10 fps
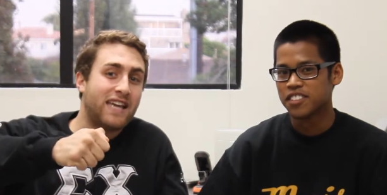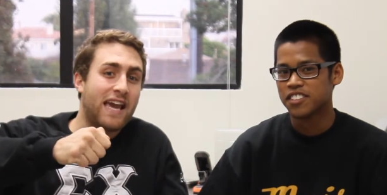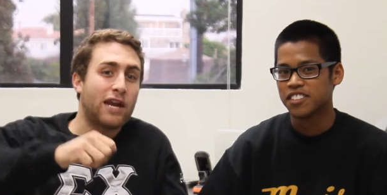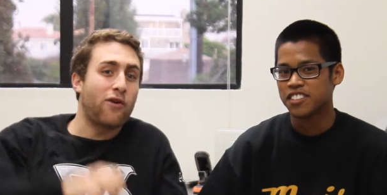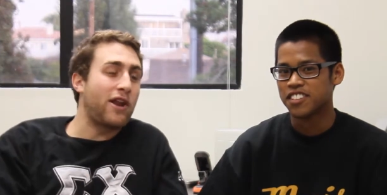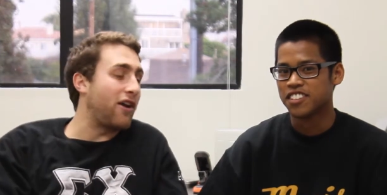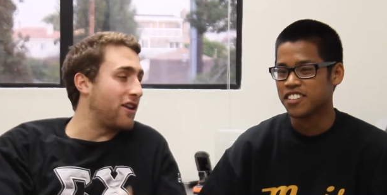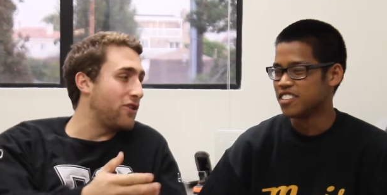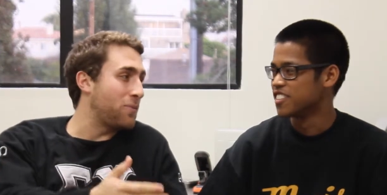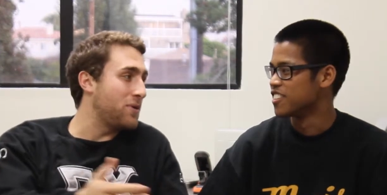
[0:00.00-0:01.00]
Speaker 1: Gatorade on
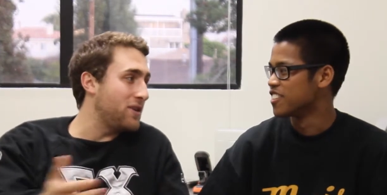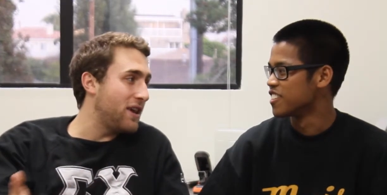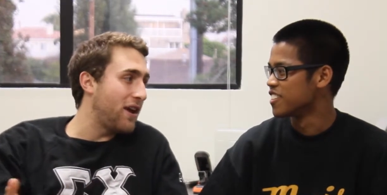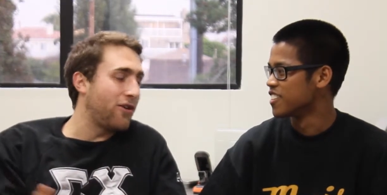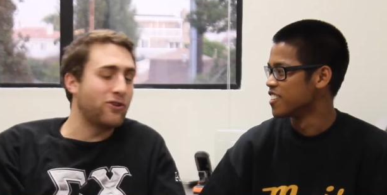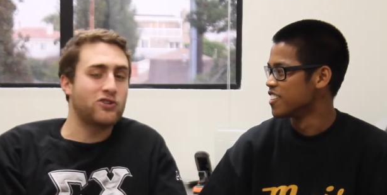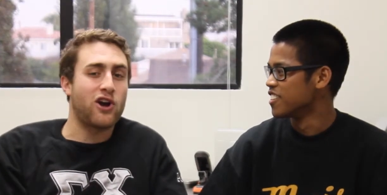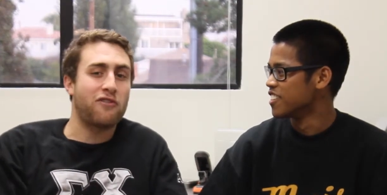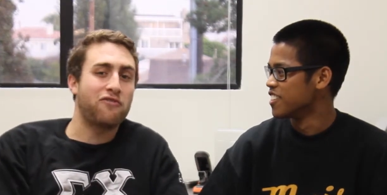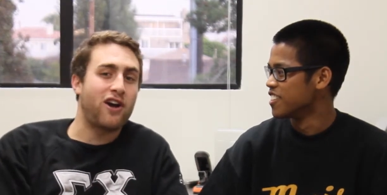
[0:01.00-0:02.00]
either Pete Carroll or
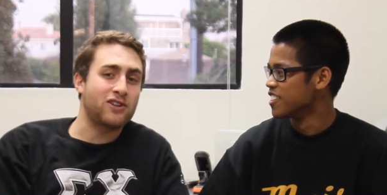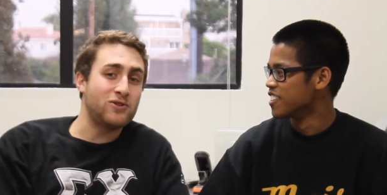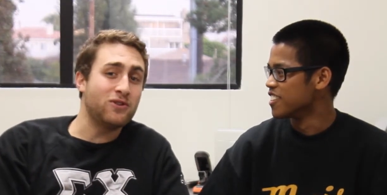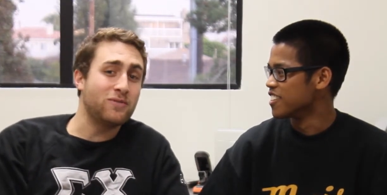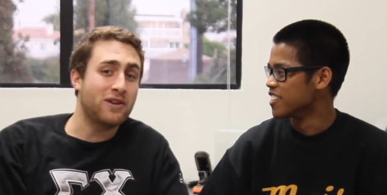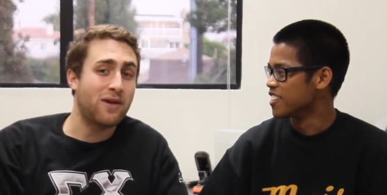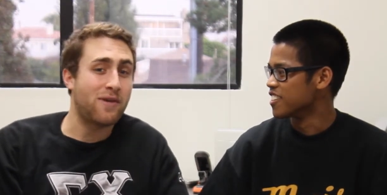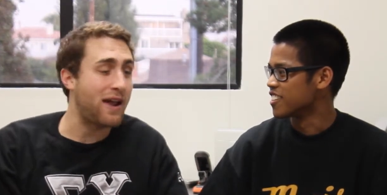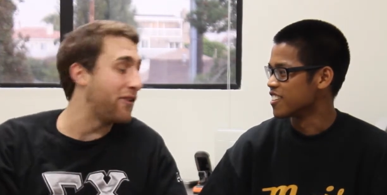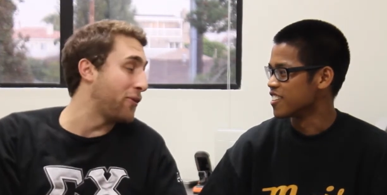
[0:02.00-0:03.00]
John Fox, you could be coming
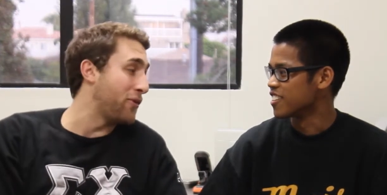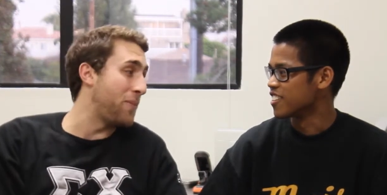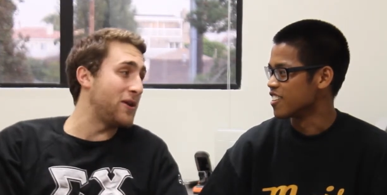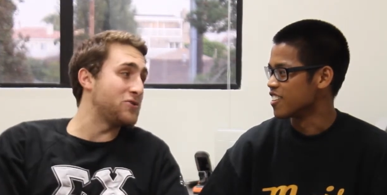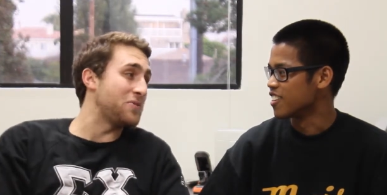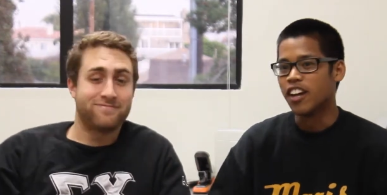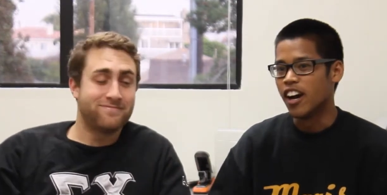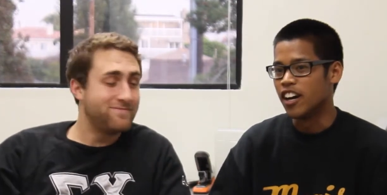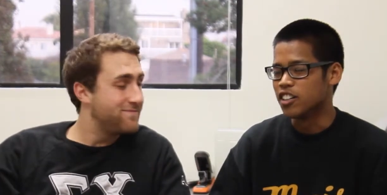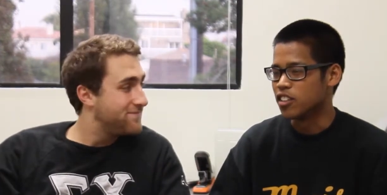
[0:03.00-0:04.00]
out of there with a Benjamin.
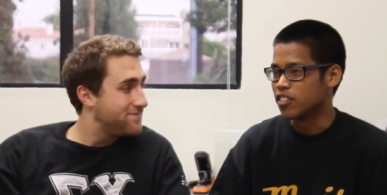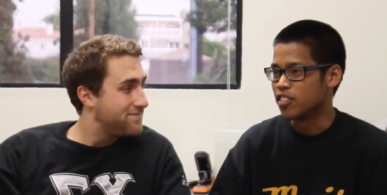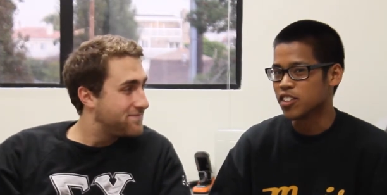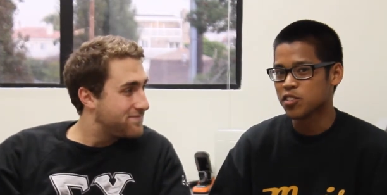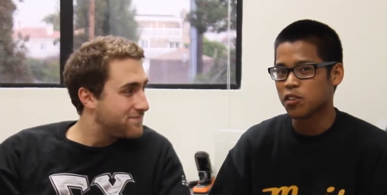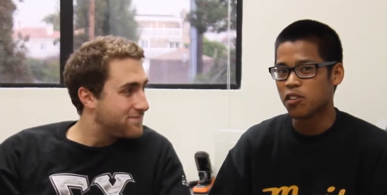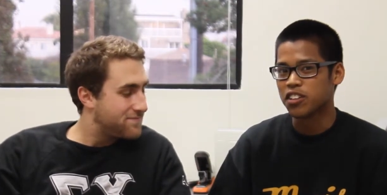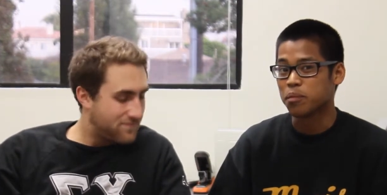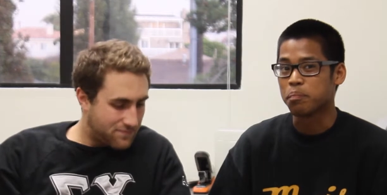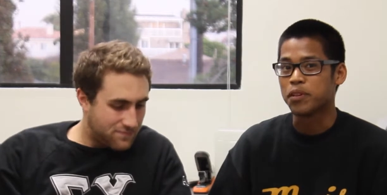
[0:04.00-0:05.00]
All right, let's go on
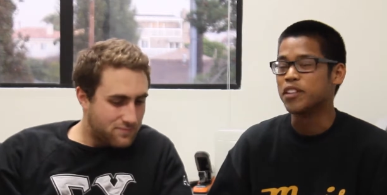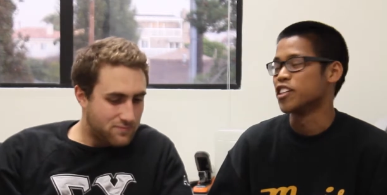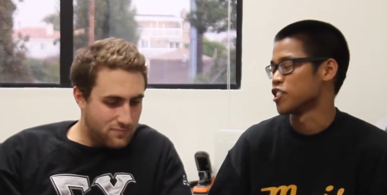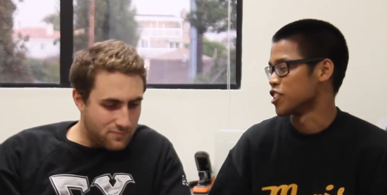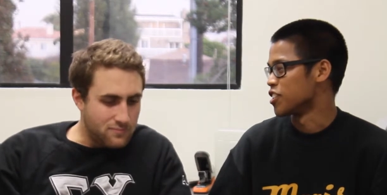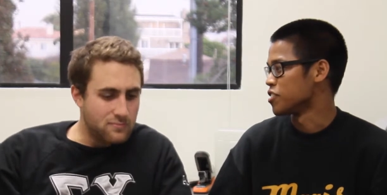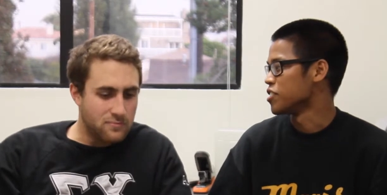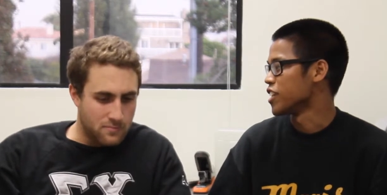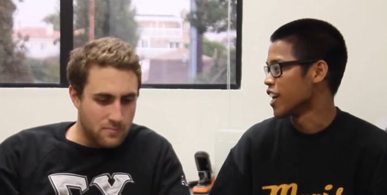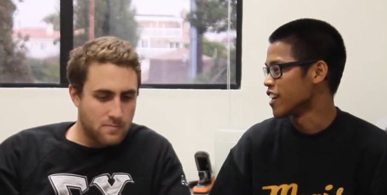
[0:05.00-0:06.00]
to predictions.
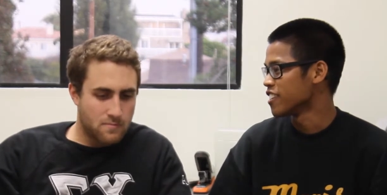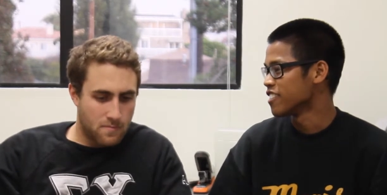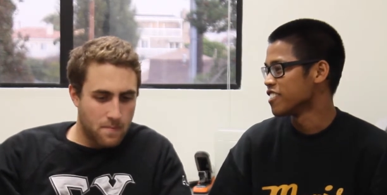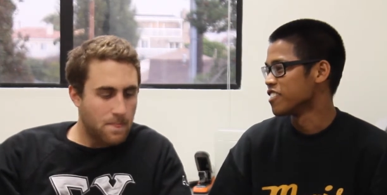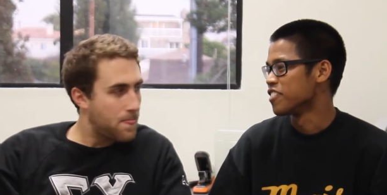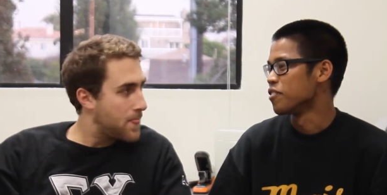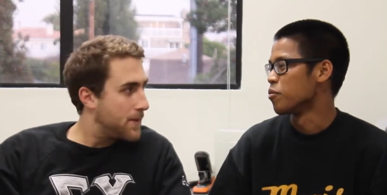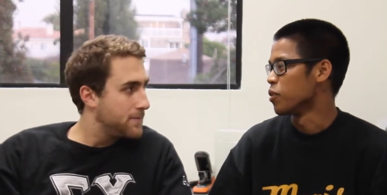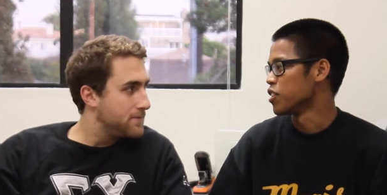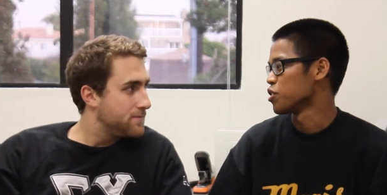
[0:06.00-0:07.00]
Speaker 2: Mm-hmm. Dan,
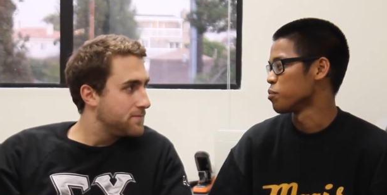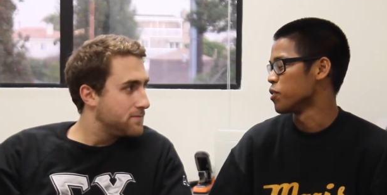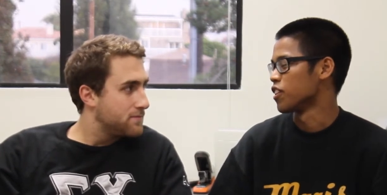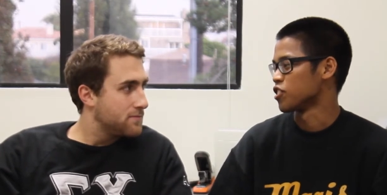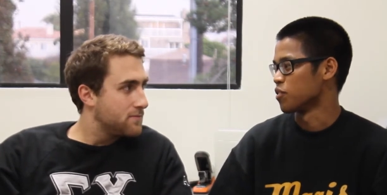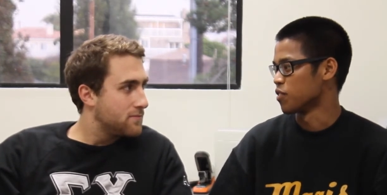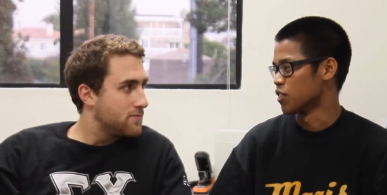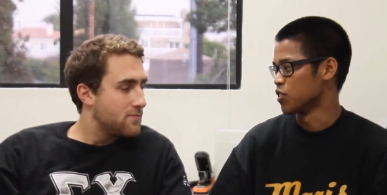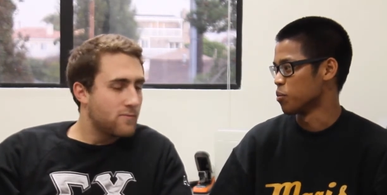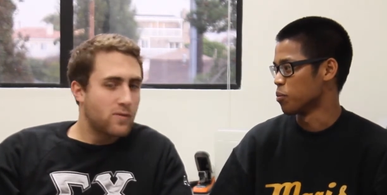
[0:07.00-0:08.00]
Speaker 1: what is your prediction for
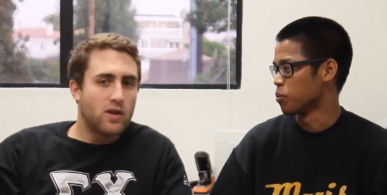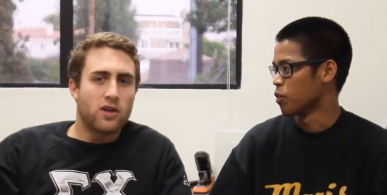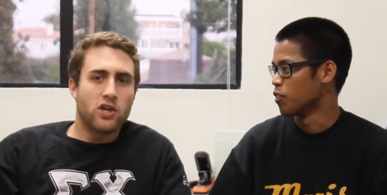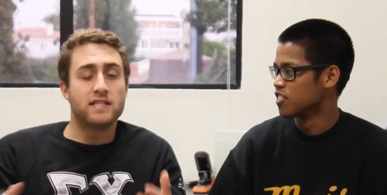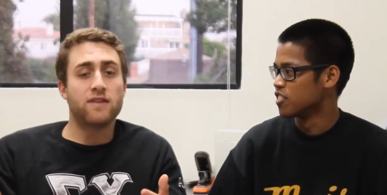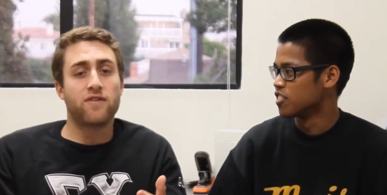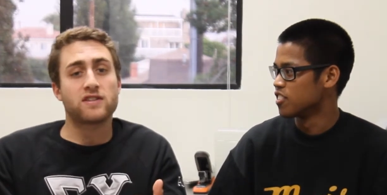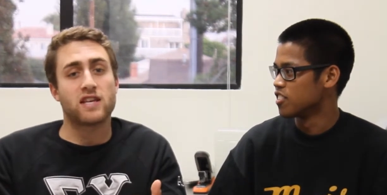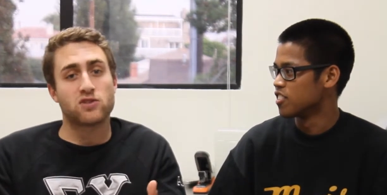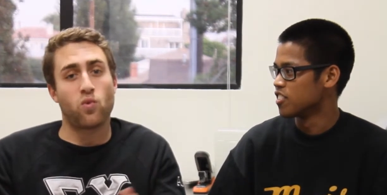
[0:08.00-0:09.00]
the Super Bowl?
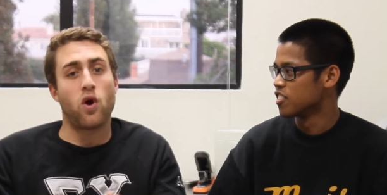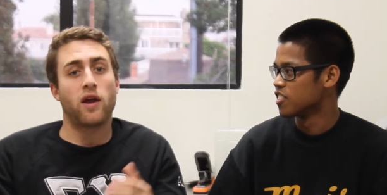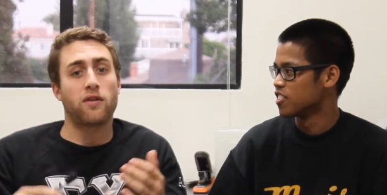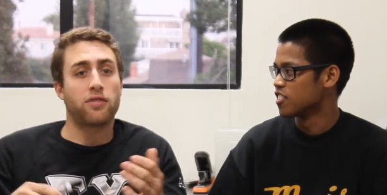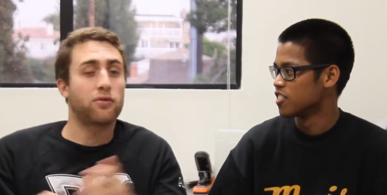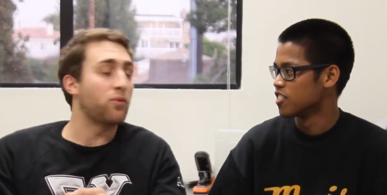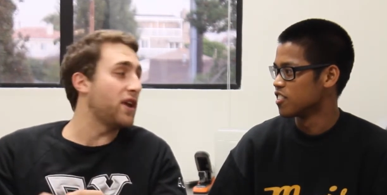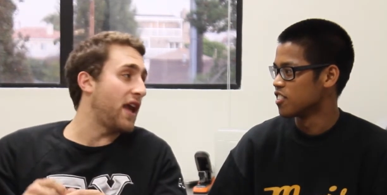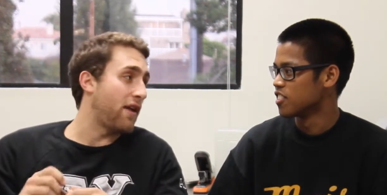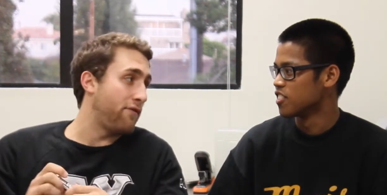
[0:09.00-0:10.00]
Defense has won
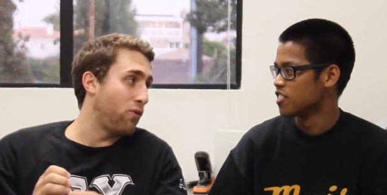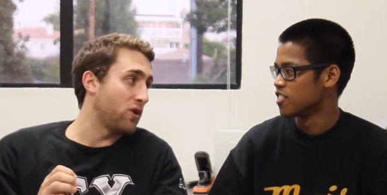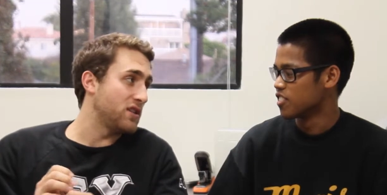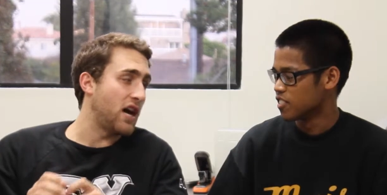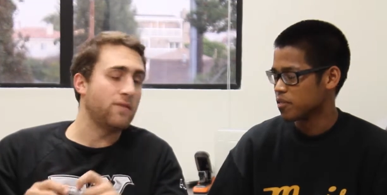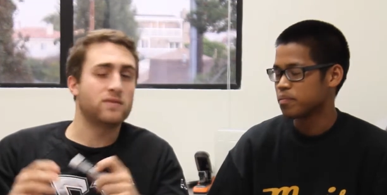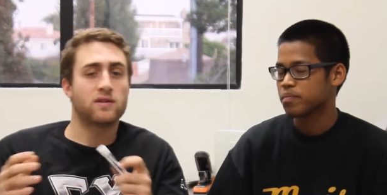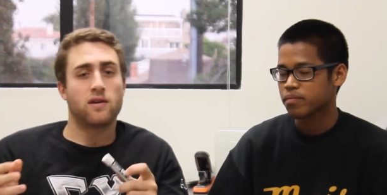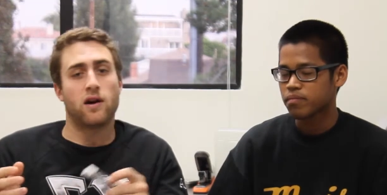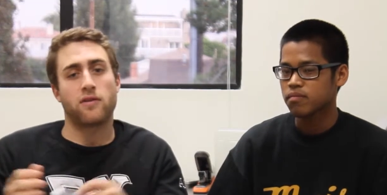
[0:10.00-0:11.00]
three out of four
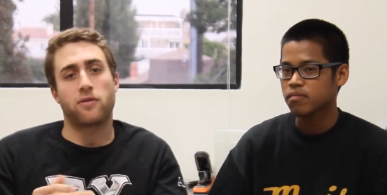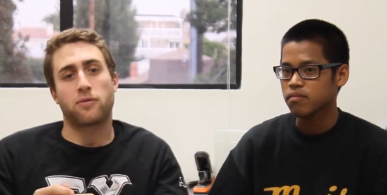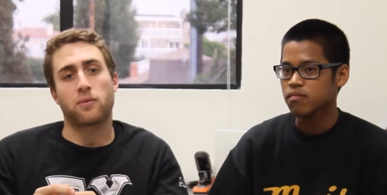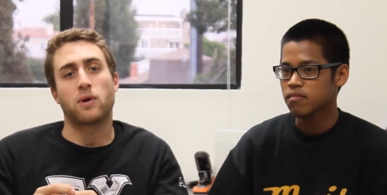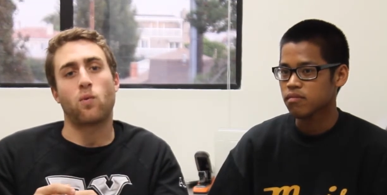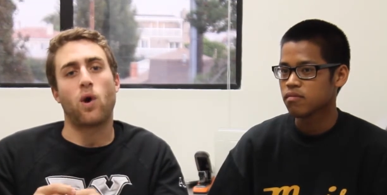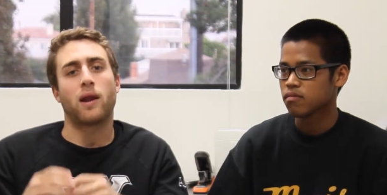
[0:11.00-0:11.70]
times uh, the three and